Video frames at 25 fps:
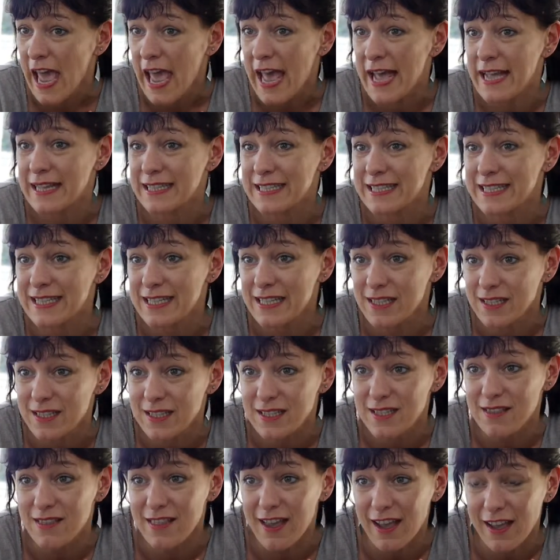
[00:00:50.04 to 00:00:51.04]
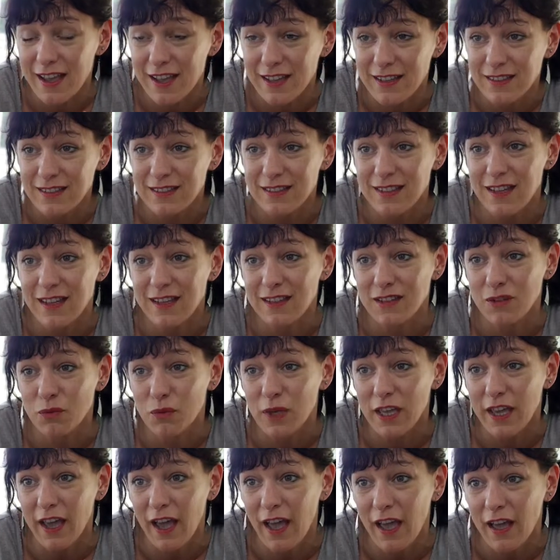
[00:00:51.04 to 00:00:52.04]
And since then,
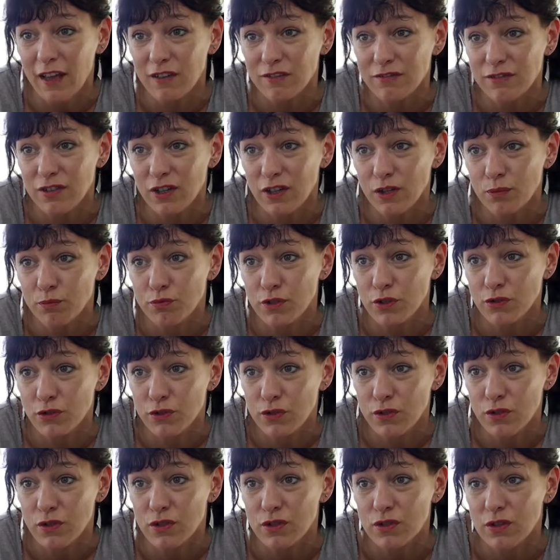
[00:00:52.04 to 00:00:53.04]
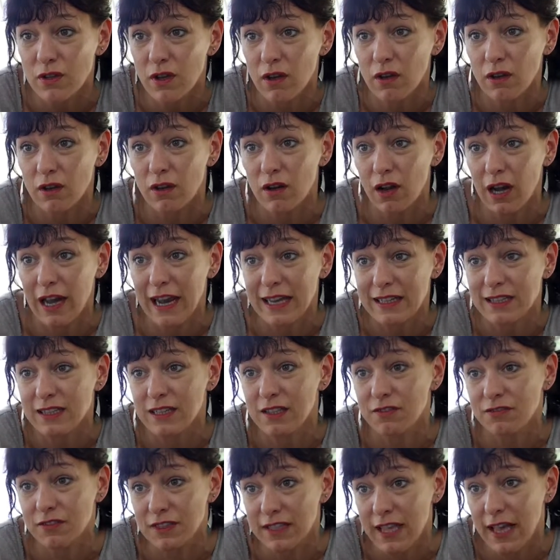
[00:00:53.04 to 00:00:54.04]
we have produced a
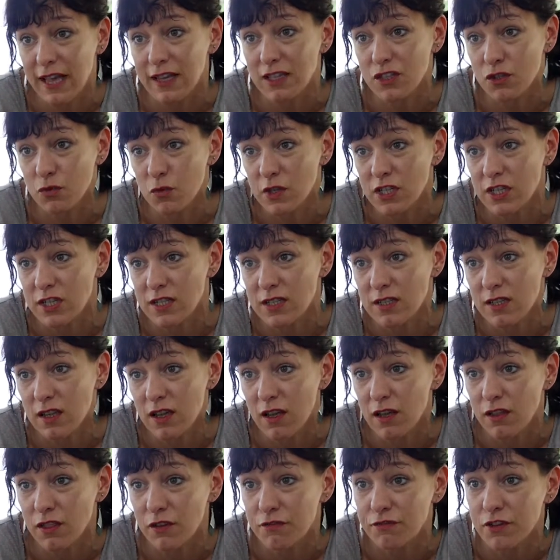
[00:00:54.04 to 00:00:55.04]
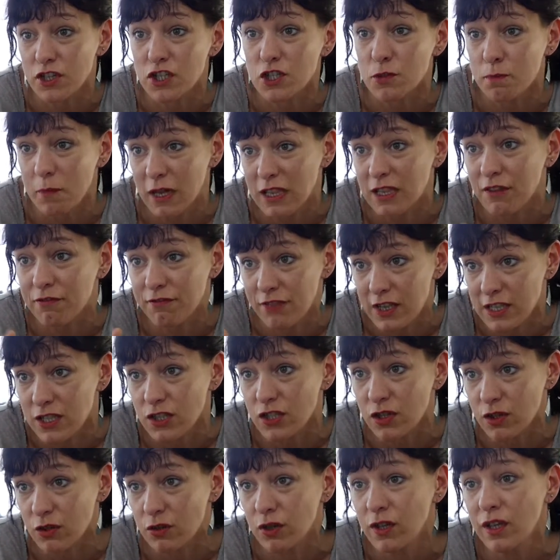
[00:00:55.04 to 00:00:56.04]
collective text, which is the first
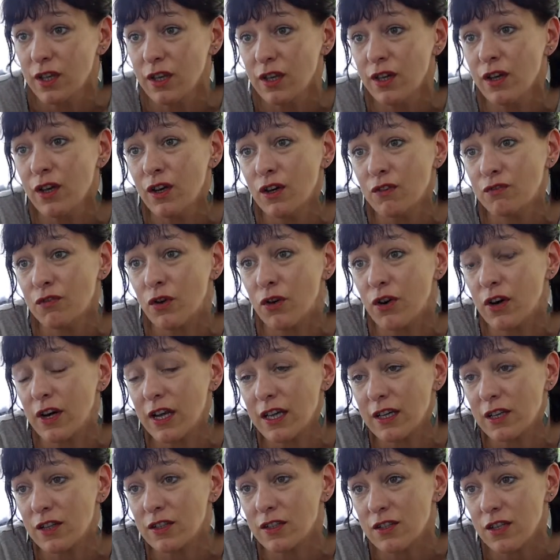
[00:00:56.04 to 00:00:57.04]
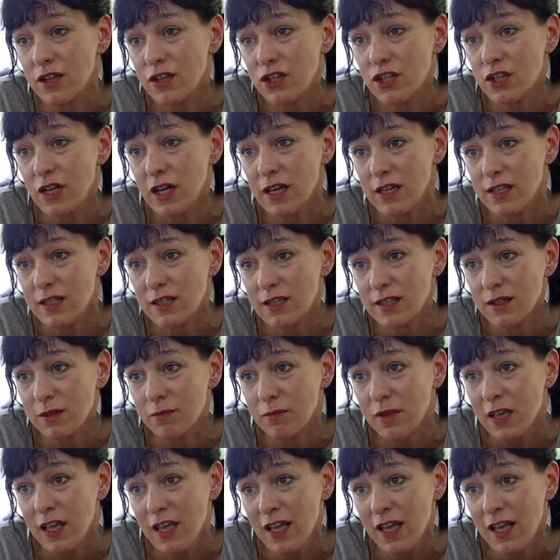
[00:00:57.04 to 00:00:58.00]
manifesto for eco-socialism.